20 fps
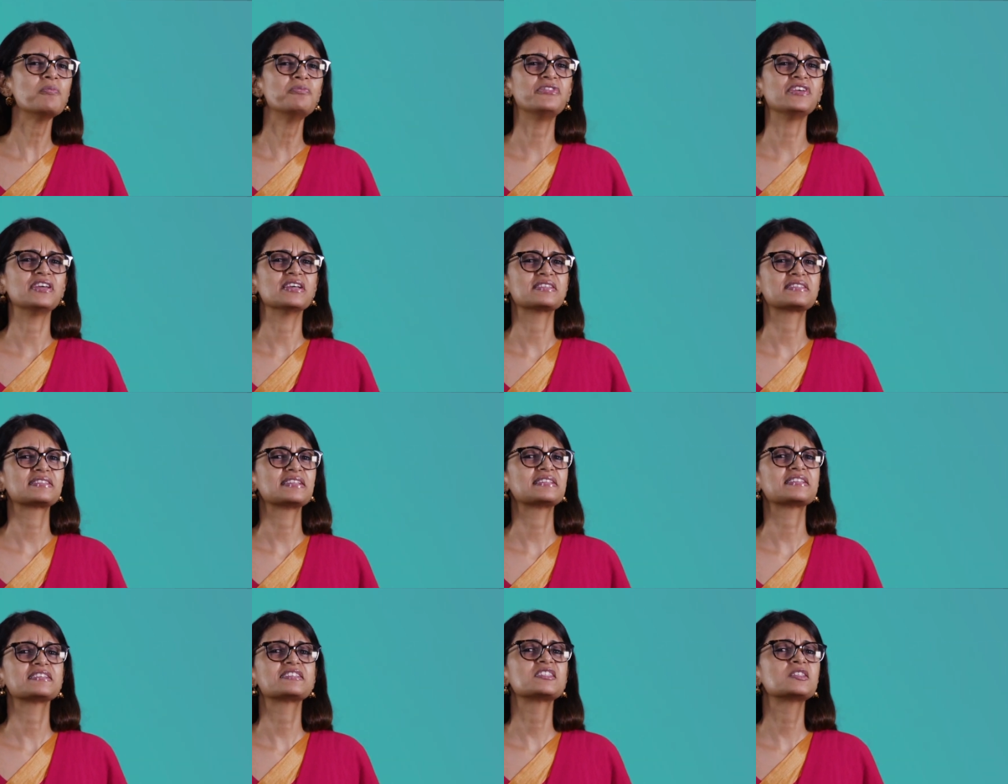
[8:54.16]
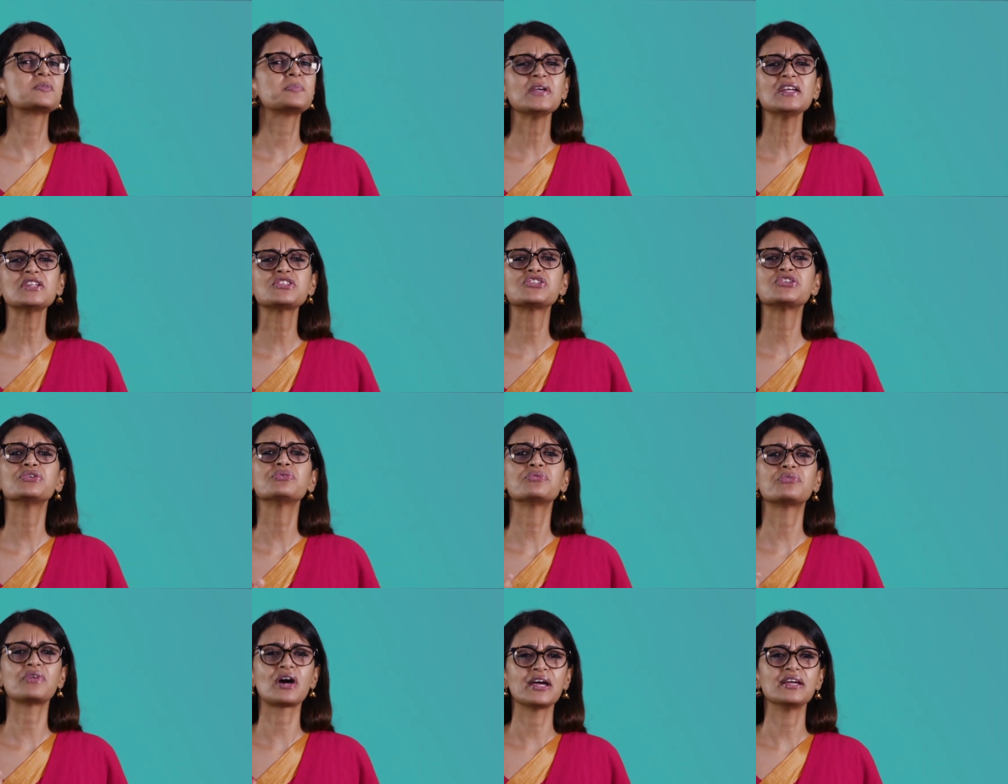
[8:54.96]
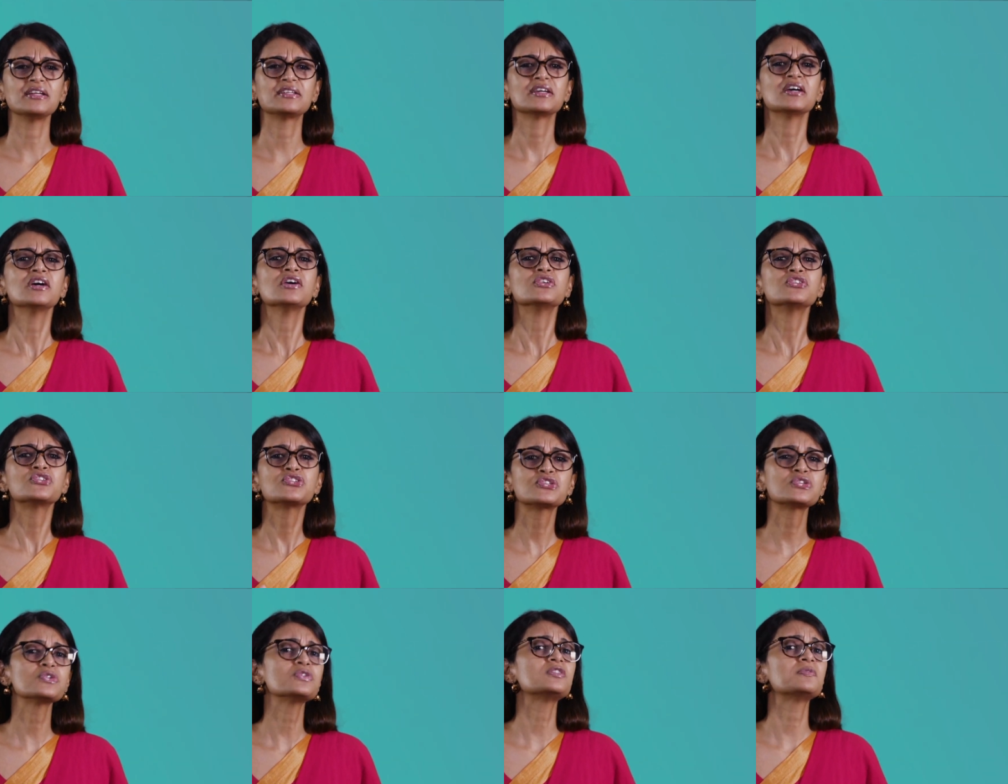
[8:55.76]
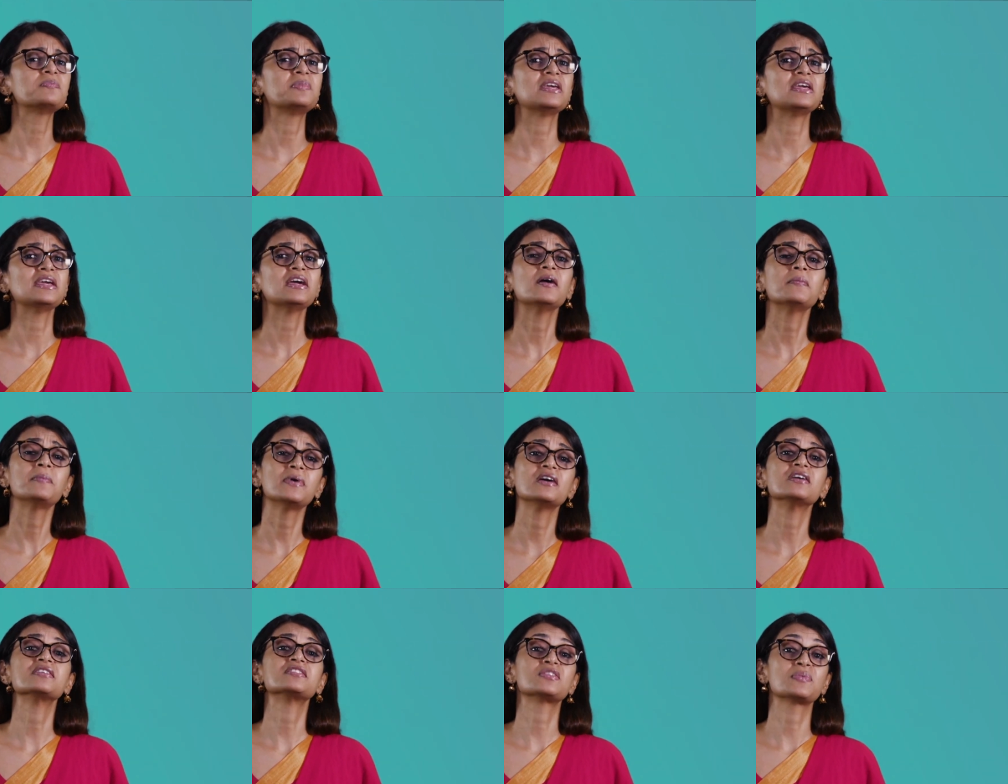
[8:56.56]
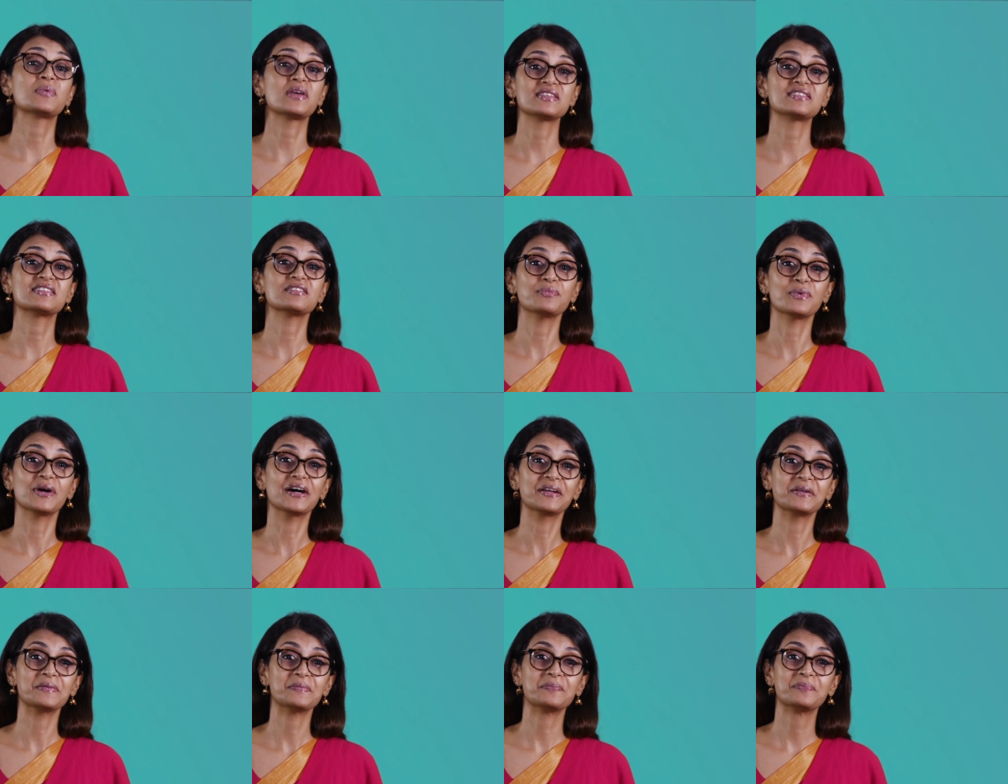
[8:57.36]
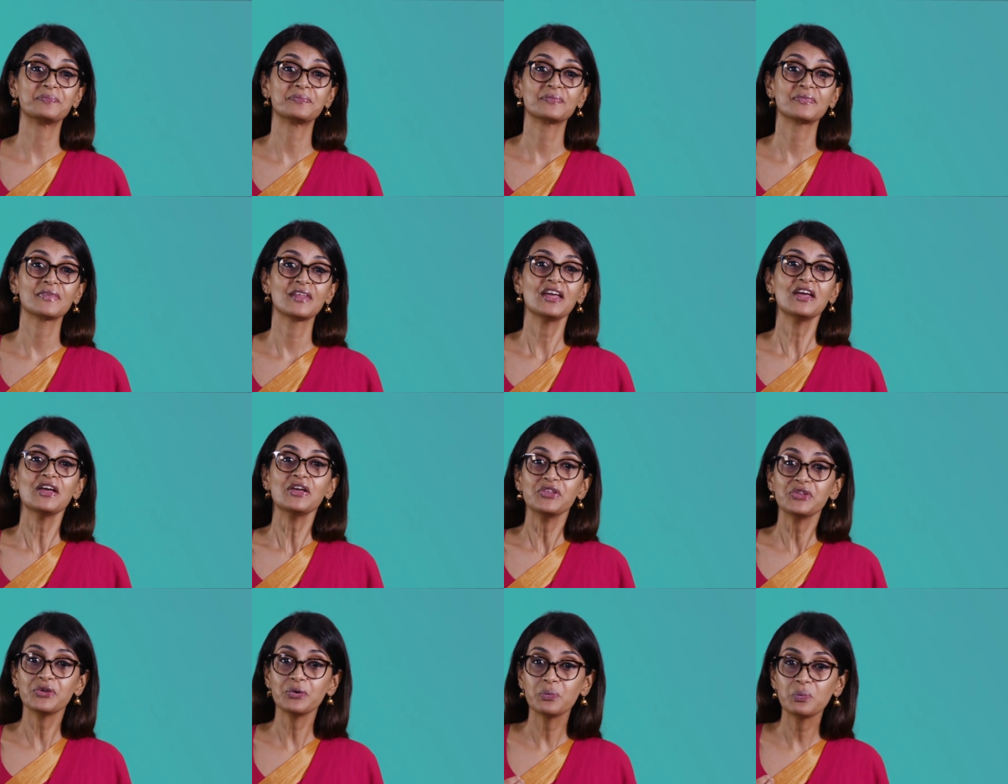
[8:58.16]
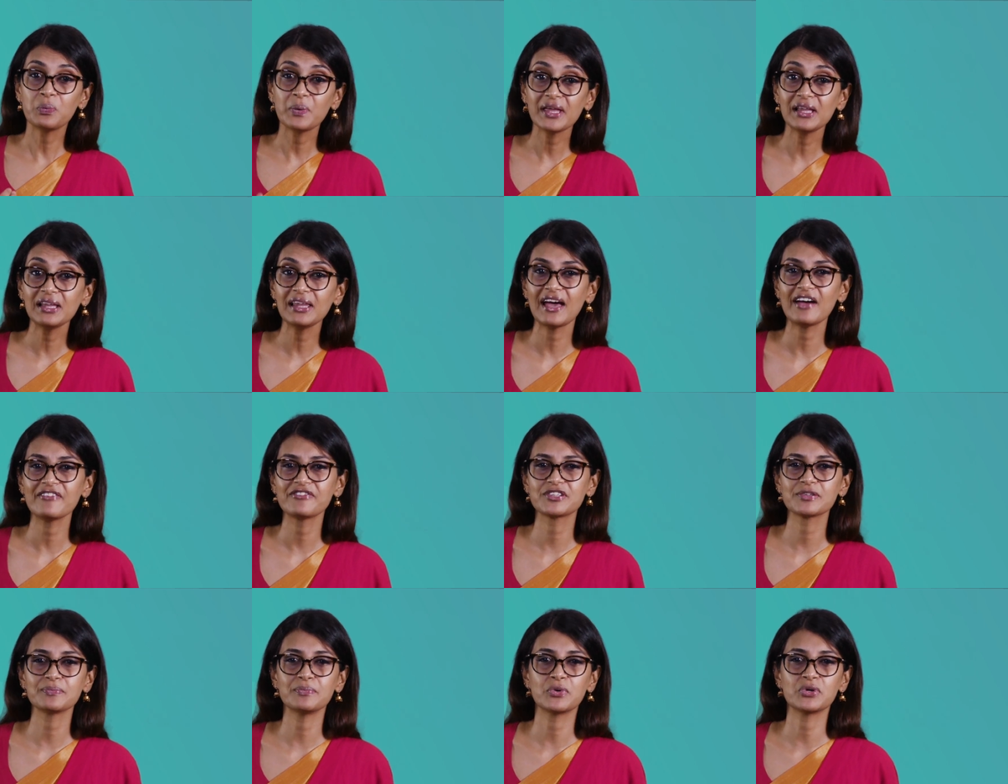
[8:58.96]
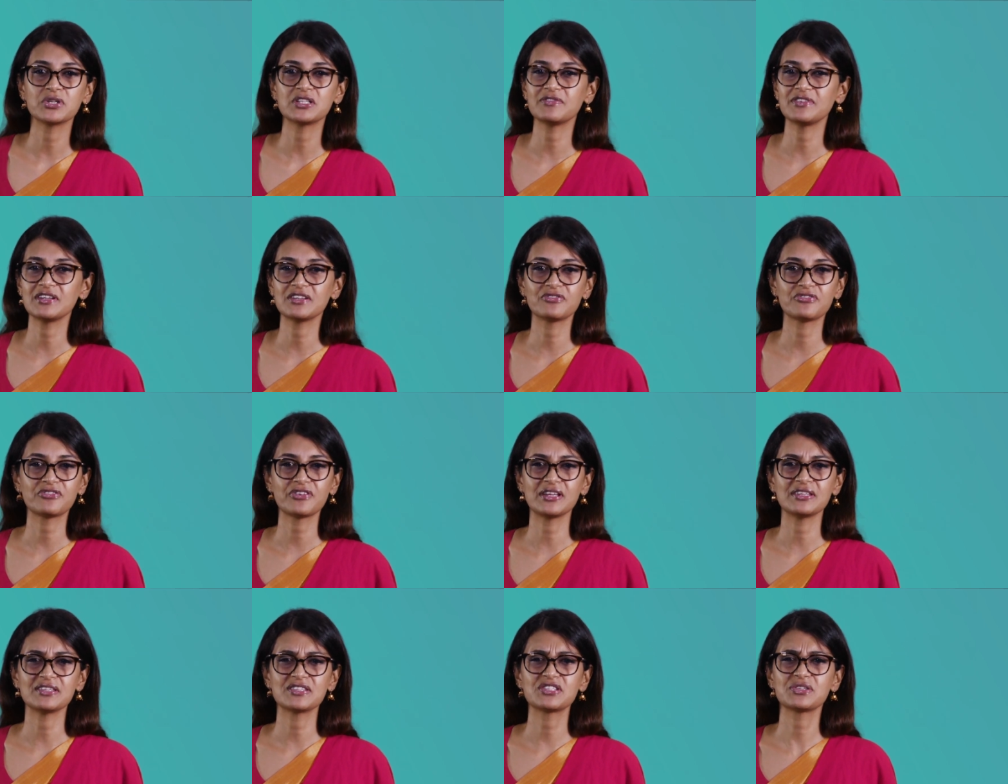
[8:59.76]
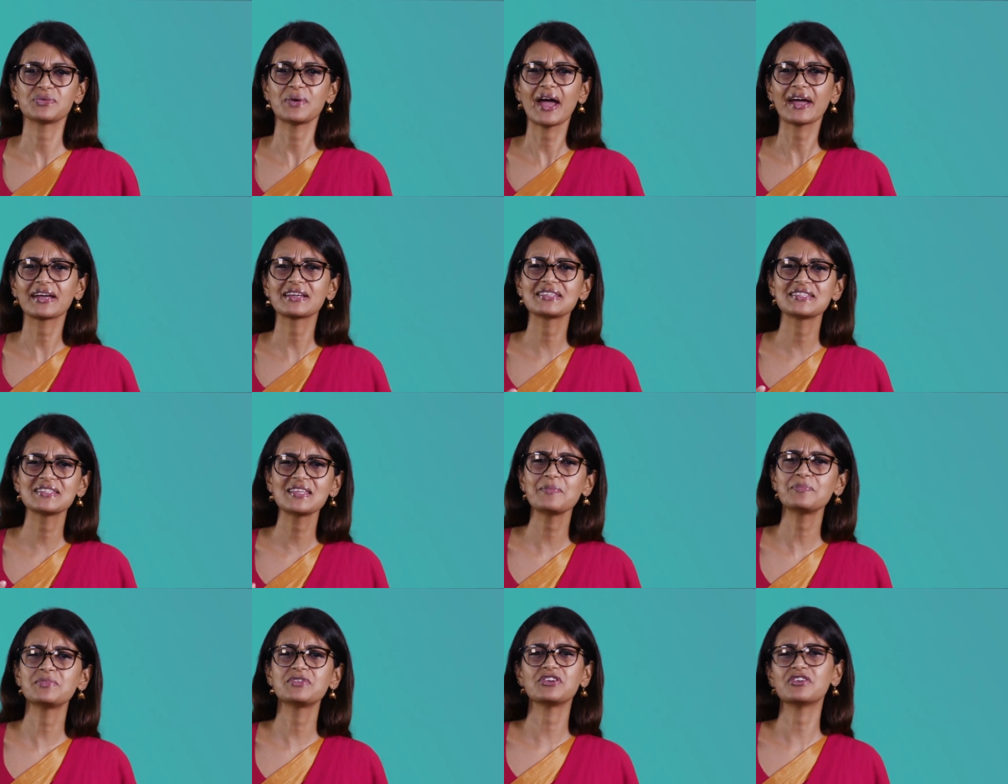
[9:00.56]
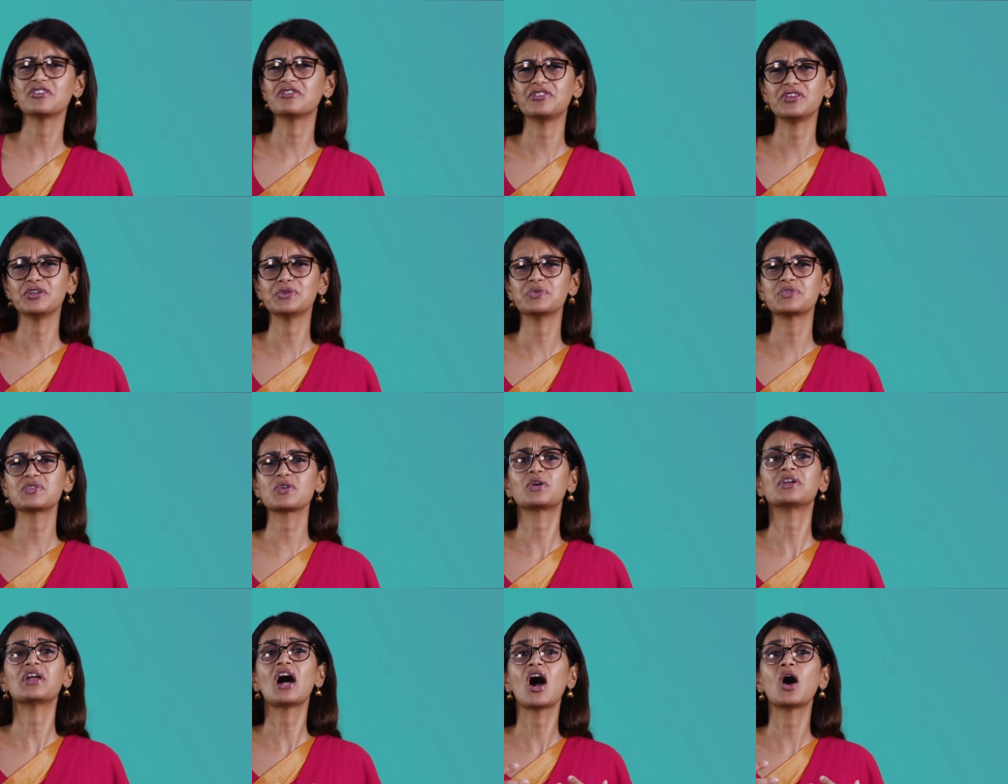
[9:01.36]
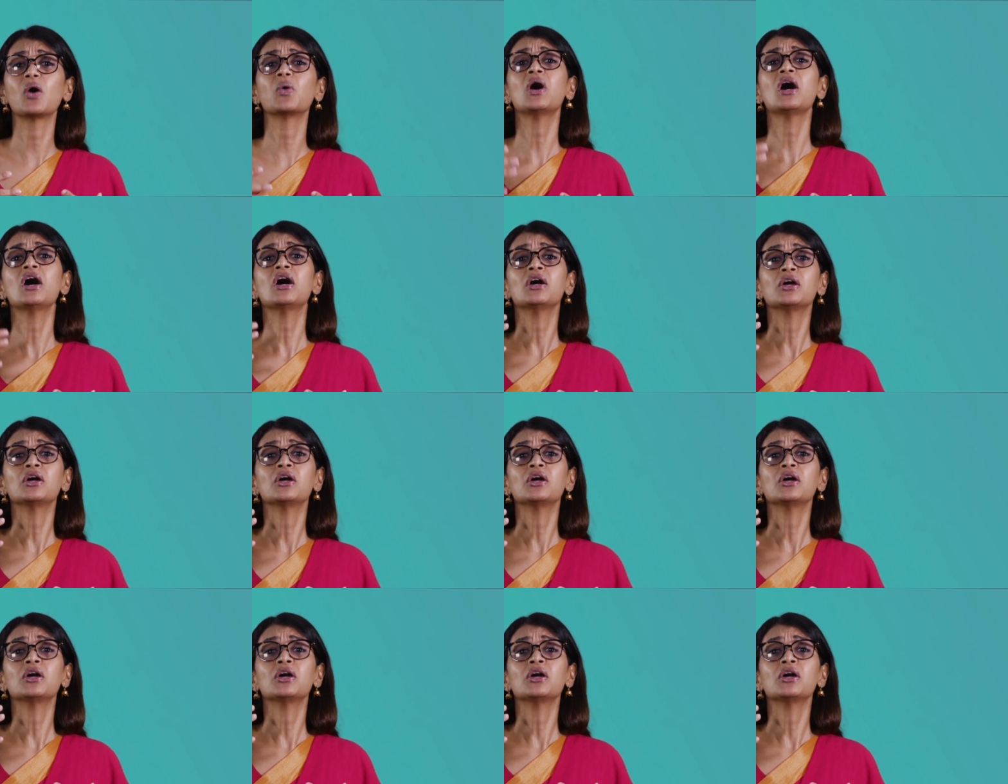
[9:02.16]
obvious that the speech you write should be a persuasive one. You will have to motivate friends to accept your views on how